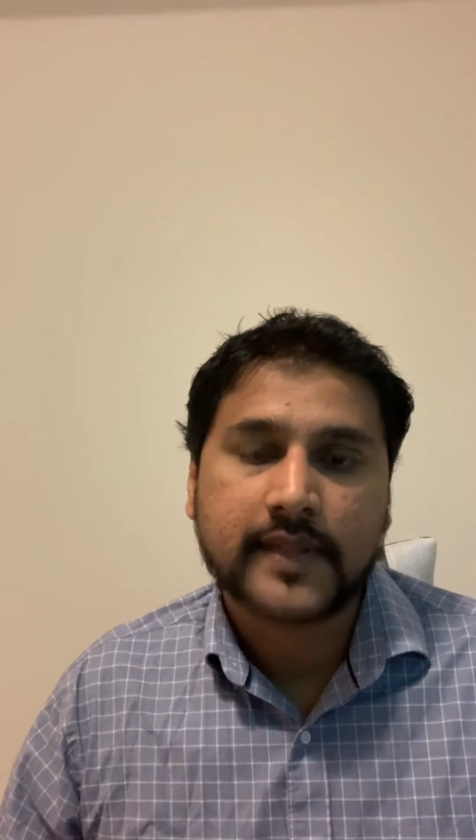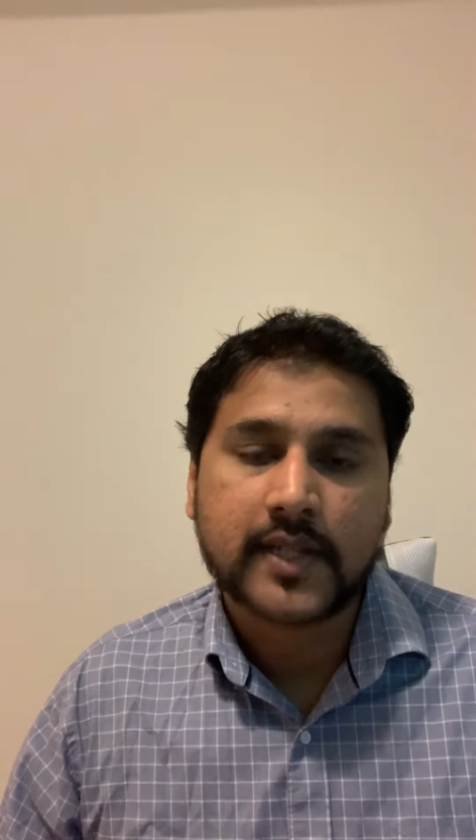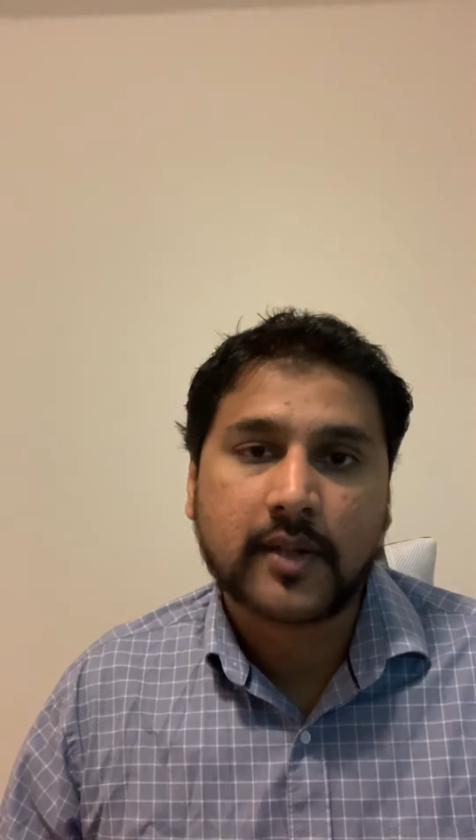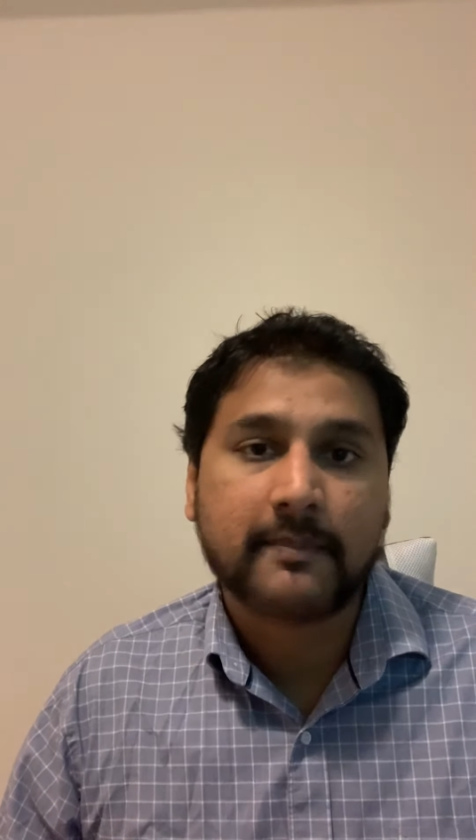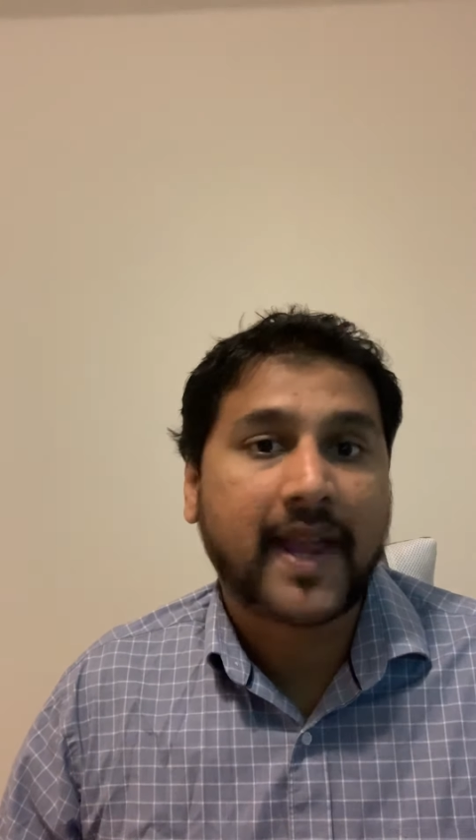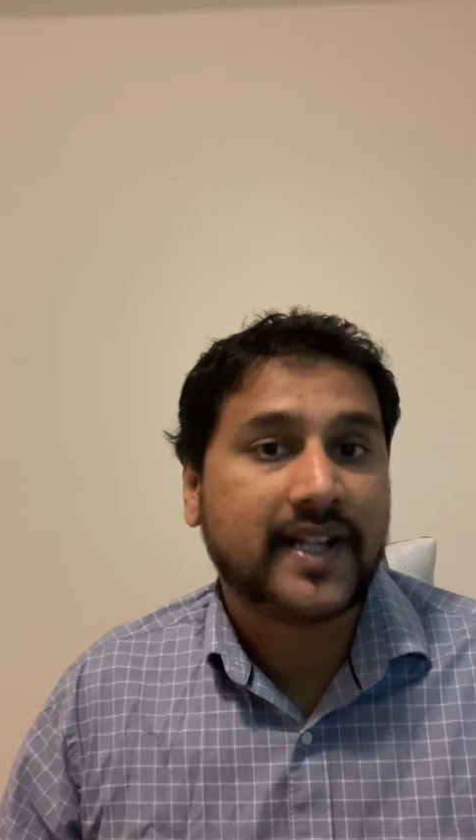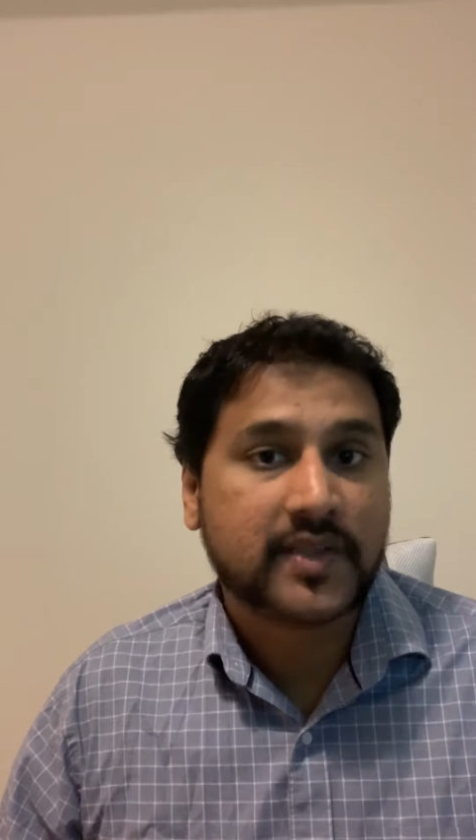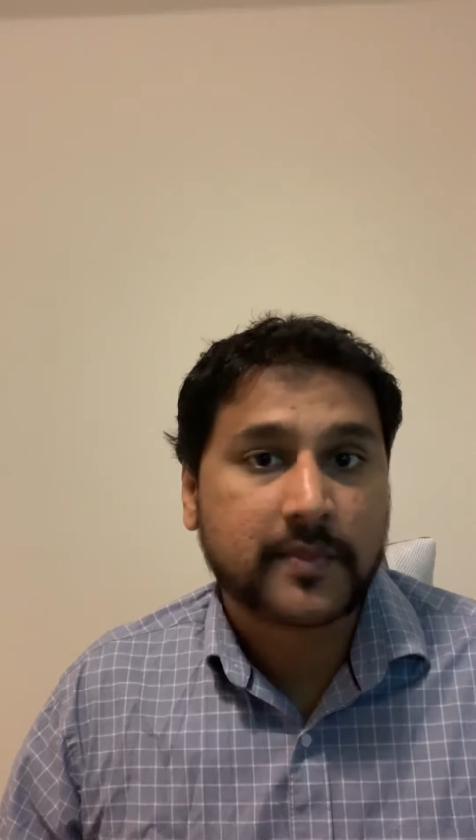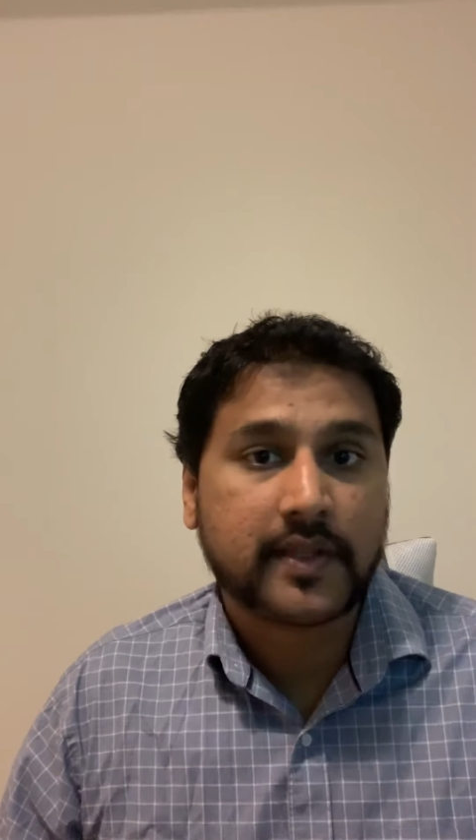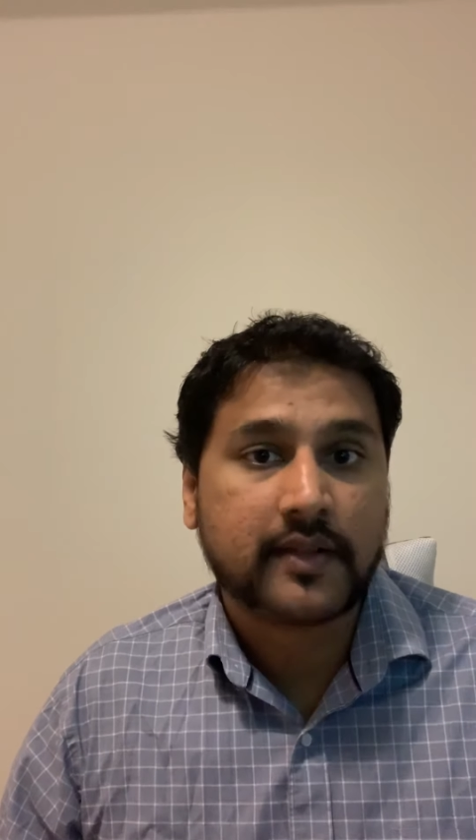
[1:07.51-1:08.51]

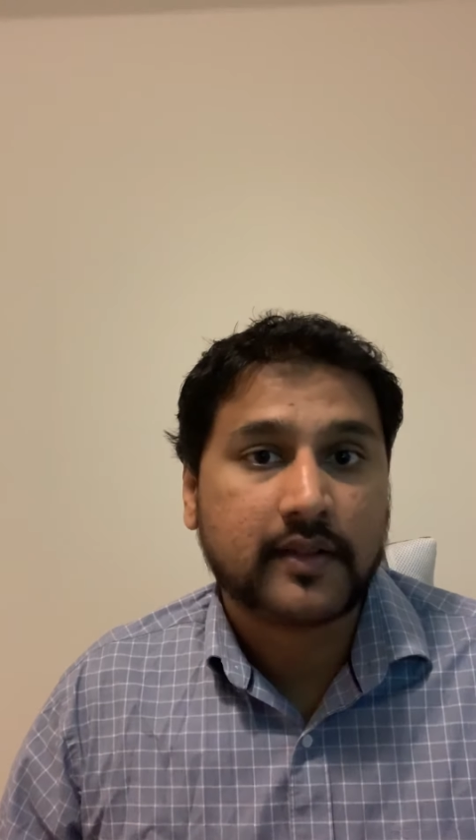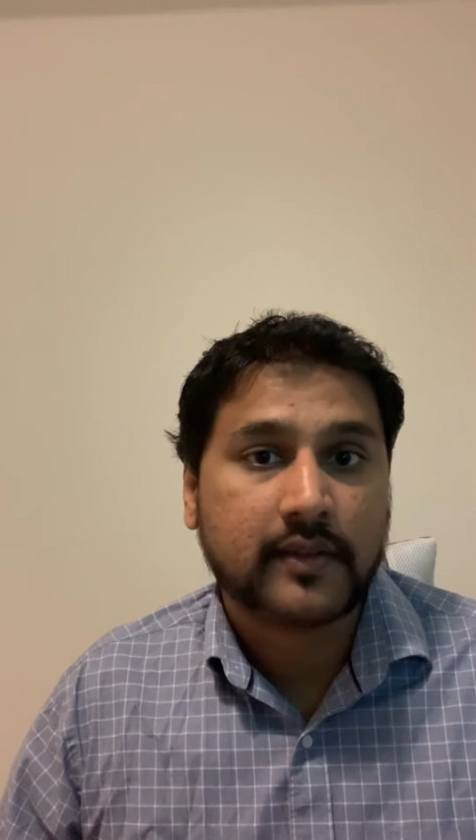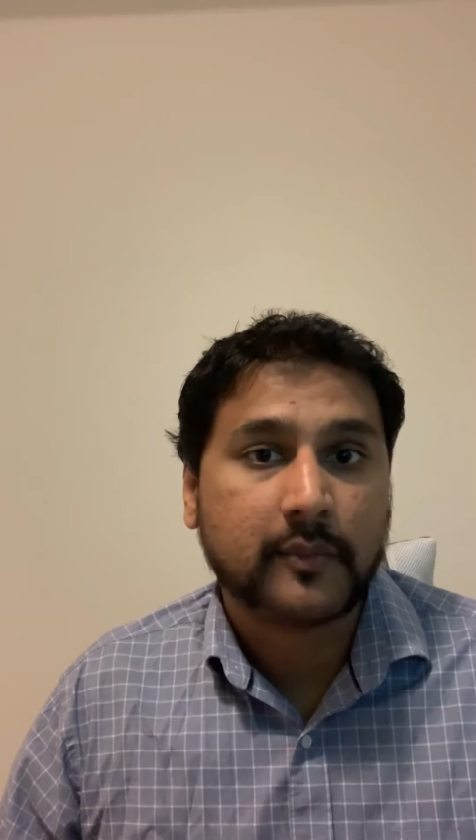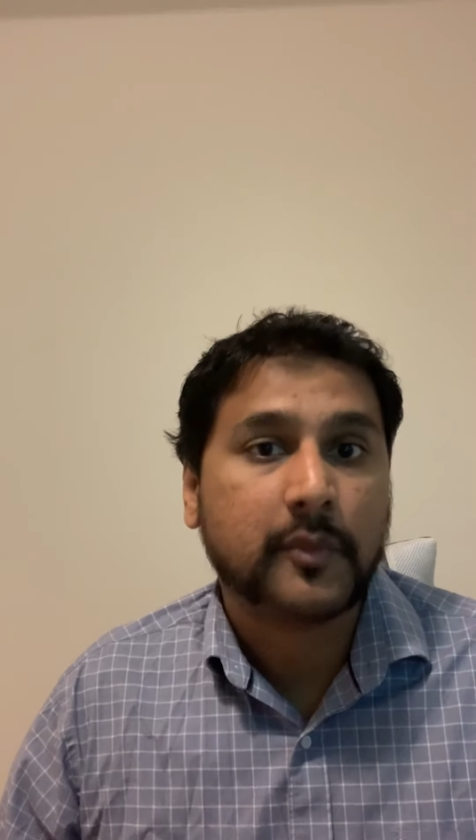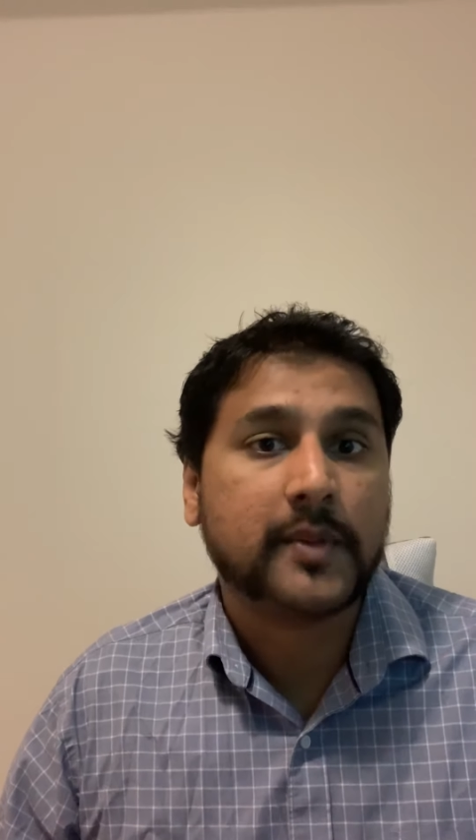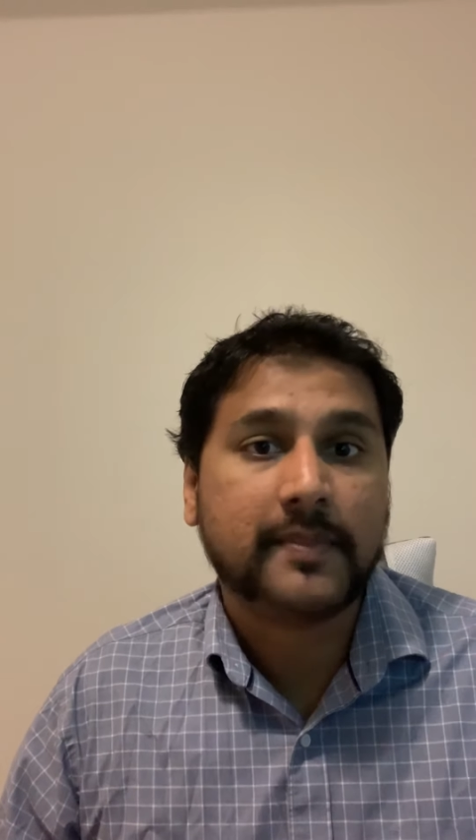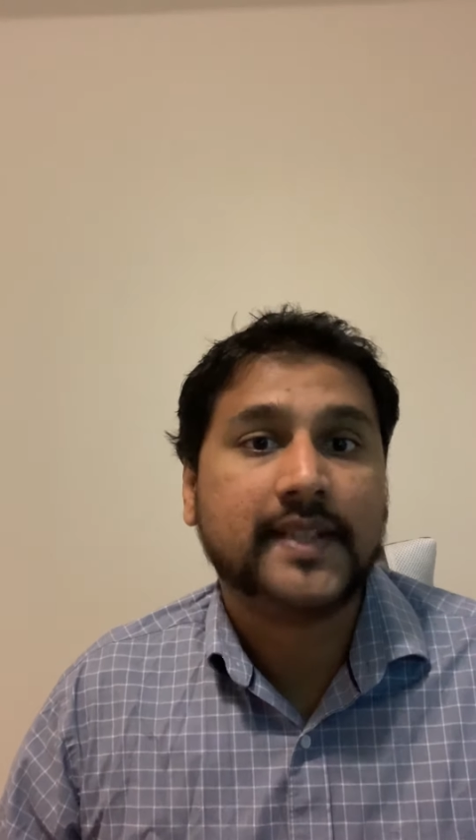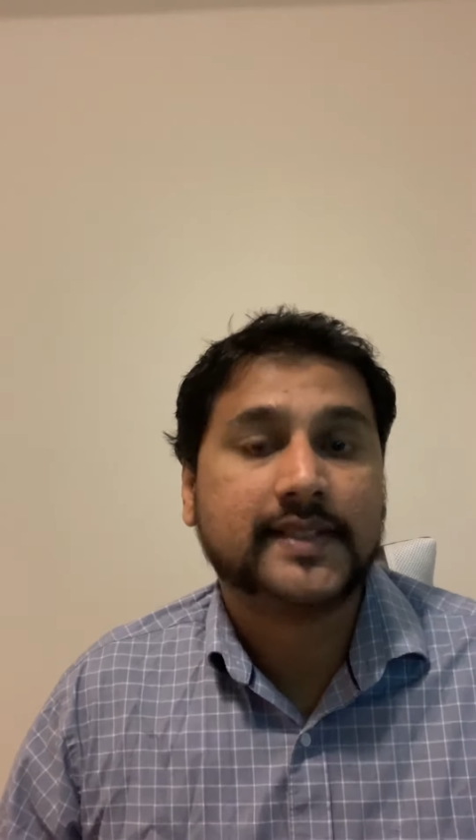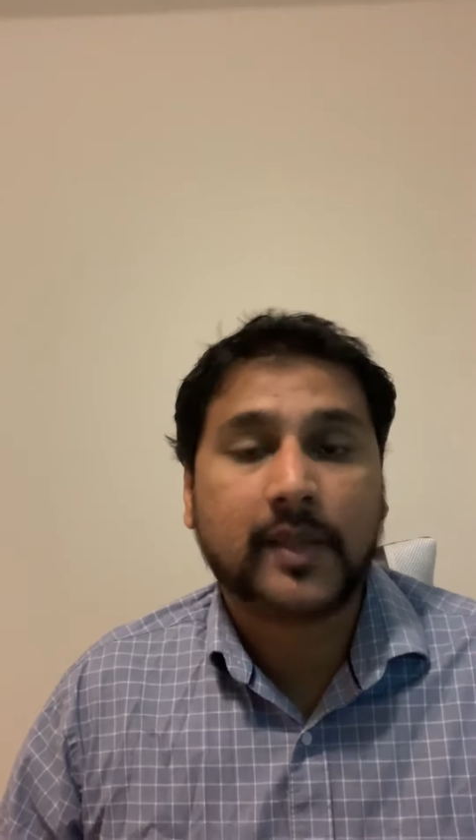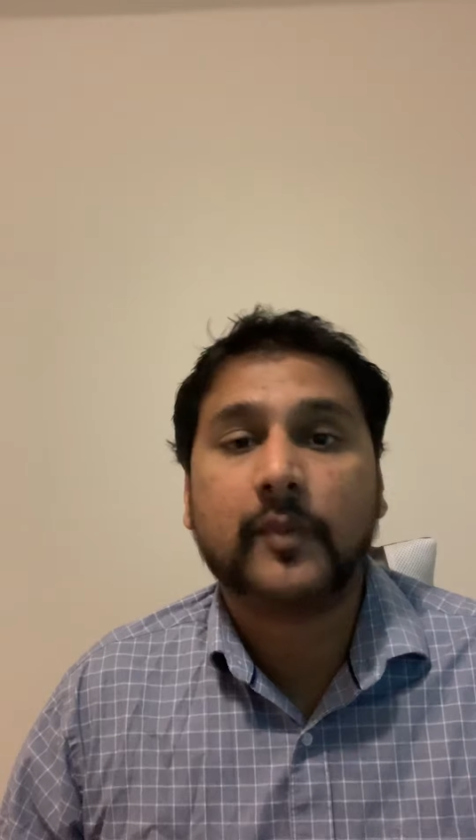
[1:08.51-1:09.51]
management would be
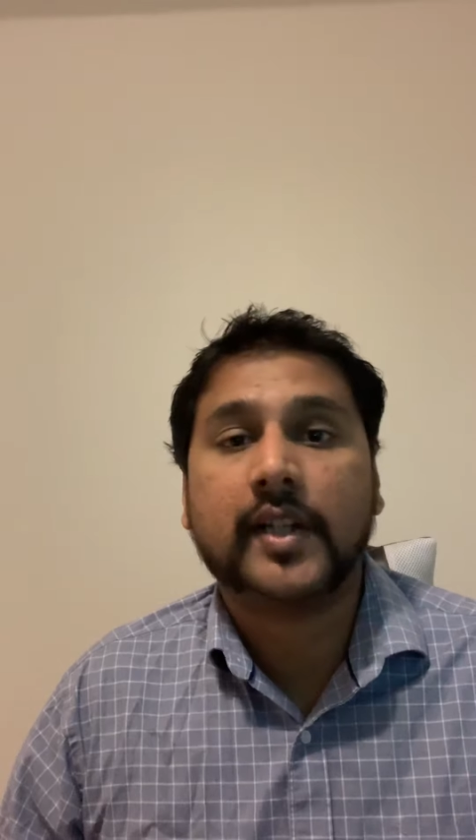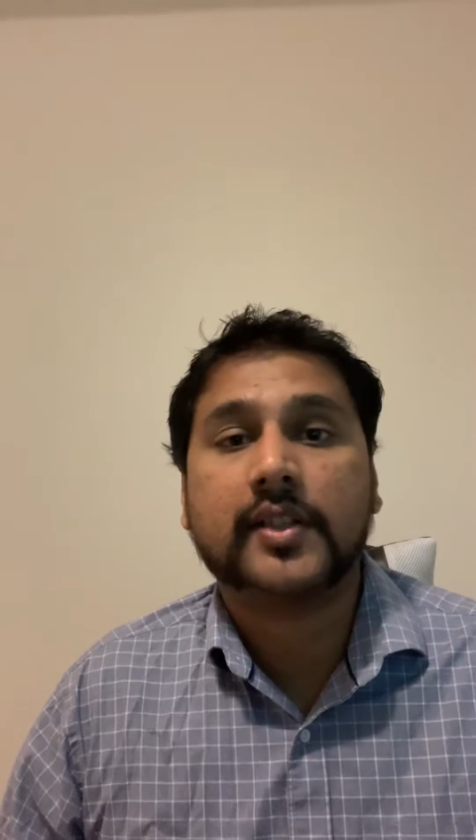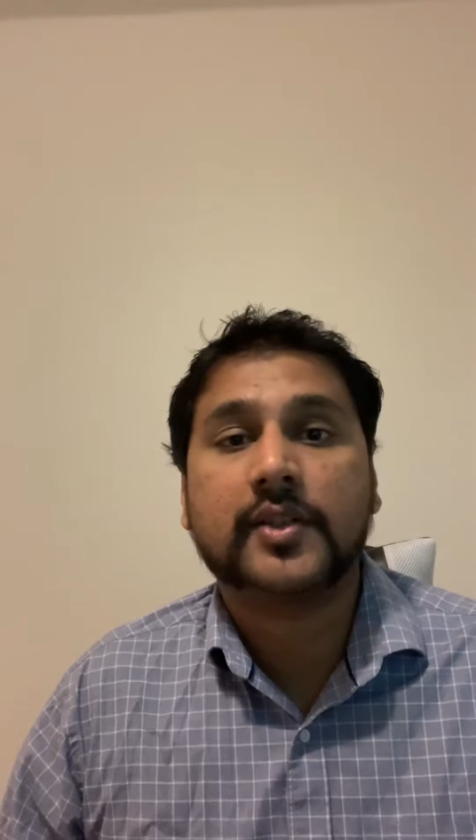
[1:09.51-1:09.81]
someone